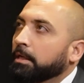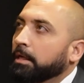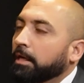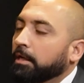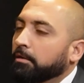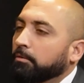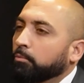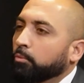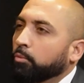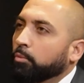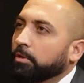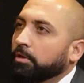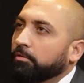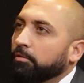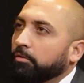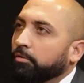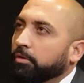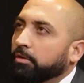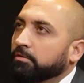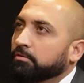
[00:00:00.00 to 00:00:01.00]
And one of
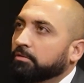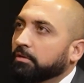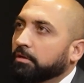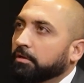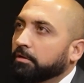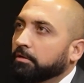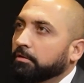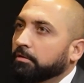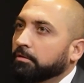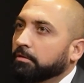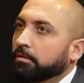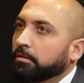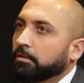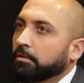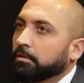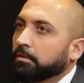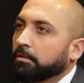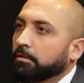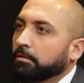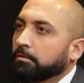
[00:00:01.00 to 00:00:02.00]
the things that I
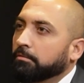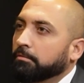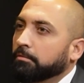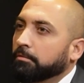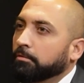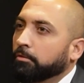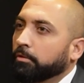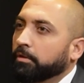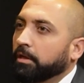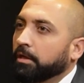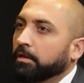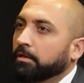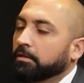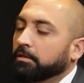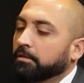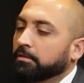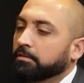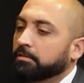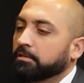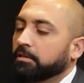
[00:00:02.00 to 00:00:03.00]
look at
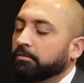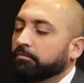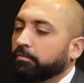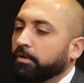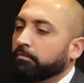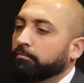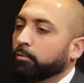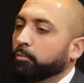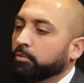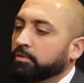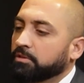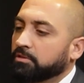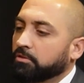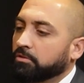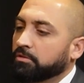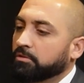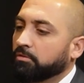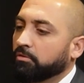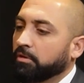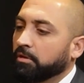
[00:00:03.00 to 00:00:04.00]
is, if everyone
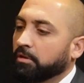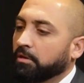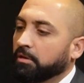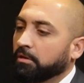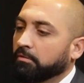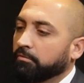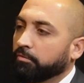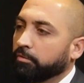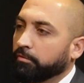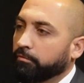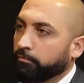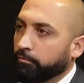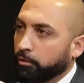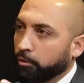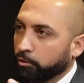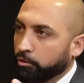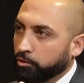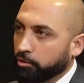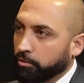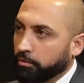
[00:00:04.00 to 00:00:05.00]
starts thinking of the
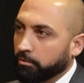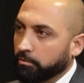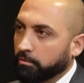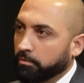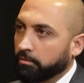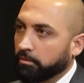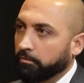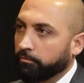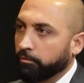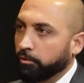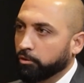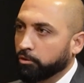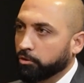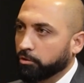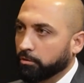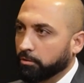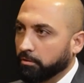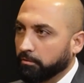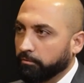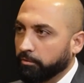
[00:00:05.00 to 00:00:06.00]
future
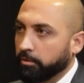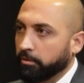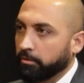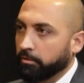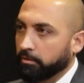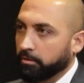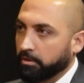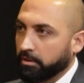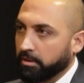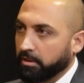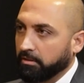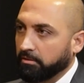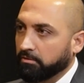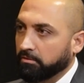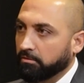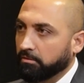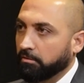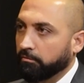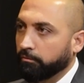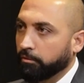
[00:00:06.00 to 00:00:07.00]
of their
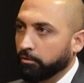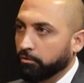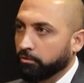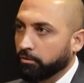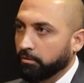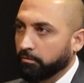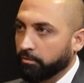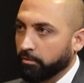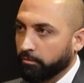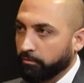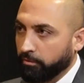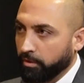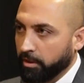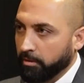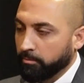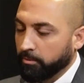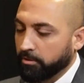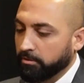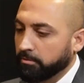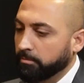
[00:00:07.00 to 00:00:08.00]
kids, the future of their
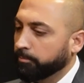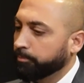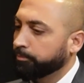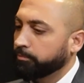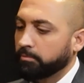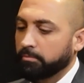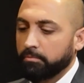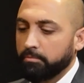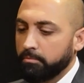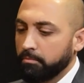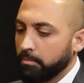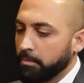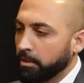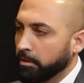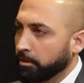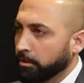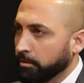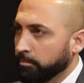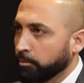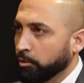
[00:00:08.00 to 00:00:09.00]
families,
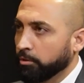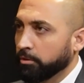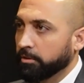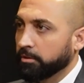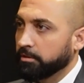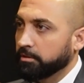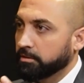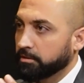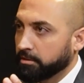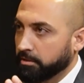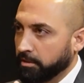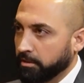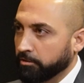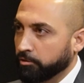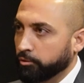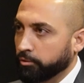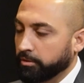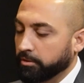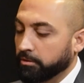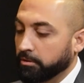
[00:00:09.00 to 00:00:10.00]
communities,
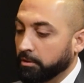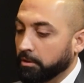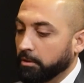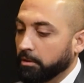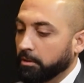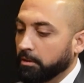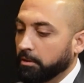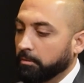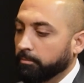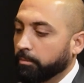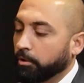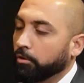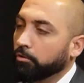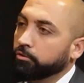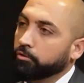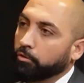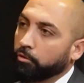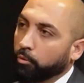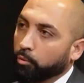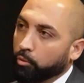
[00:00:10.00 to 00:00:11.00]
countries, but
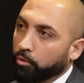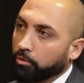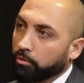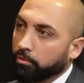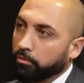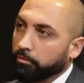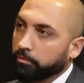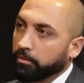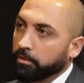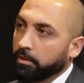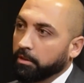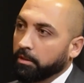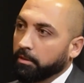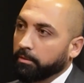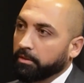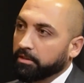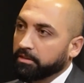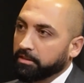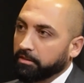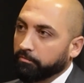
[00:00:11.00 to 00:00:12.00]
also the world,
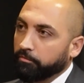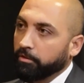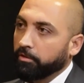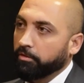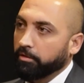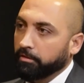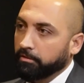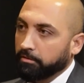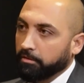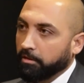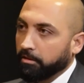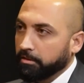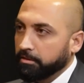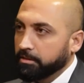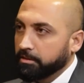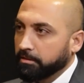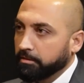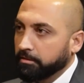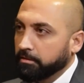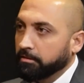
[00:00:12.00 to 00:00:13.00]
because everything
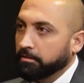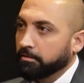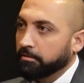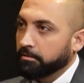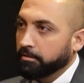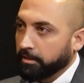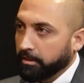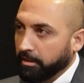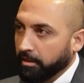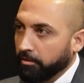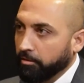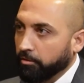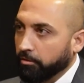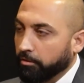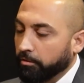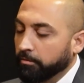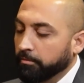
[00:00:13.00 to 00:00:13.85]
ties in together.